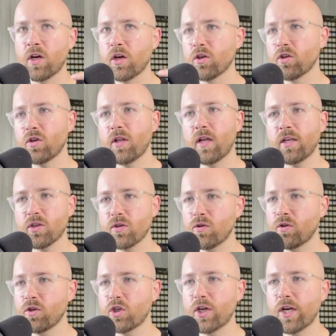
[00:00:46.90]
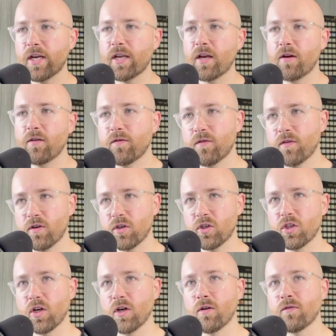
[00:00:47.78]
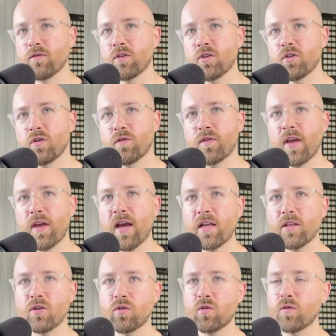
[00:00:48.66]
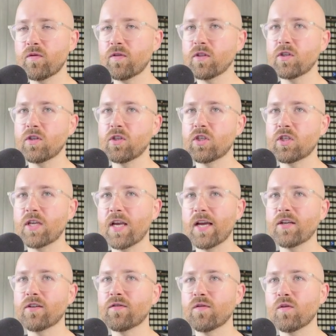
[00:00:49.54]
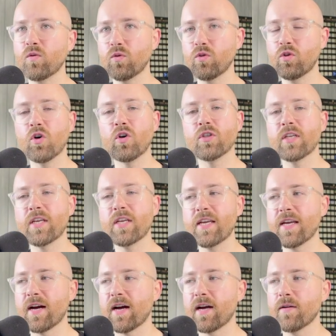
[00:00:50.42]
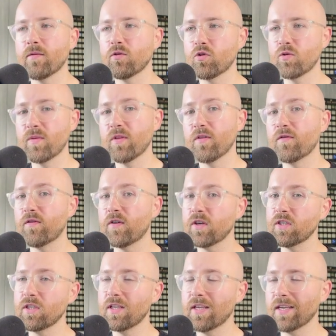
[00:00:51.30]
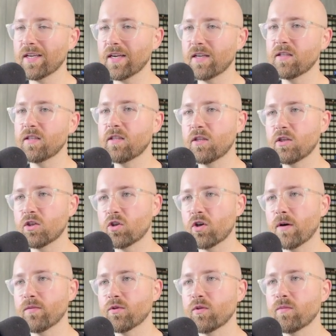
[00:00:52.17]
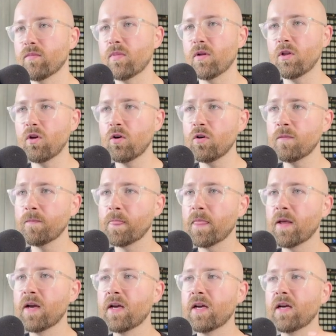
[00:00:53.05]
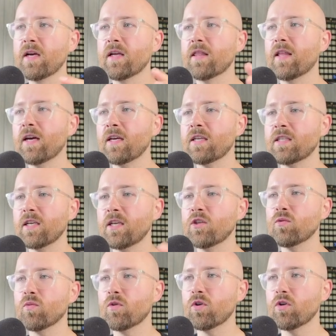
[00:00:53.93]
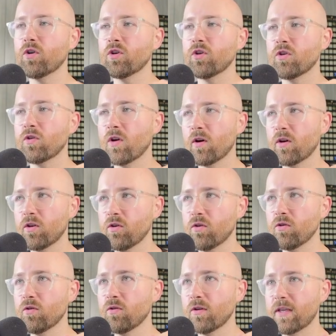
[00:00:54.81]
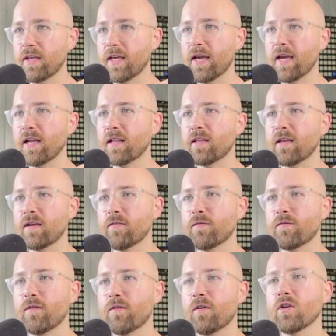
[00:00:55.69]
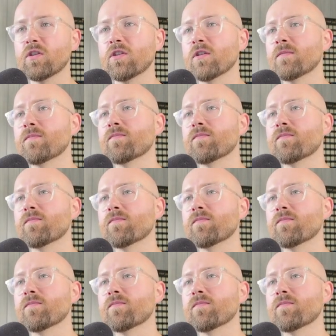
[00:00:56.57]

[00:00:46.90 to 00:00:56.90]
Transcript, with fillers: So let's go and check it out for ourselves. So if you head on over to sketchflow.ai, which will be the first link in the description below, this is what you get at first.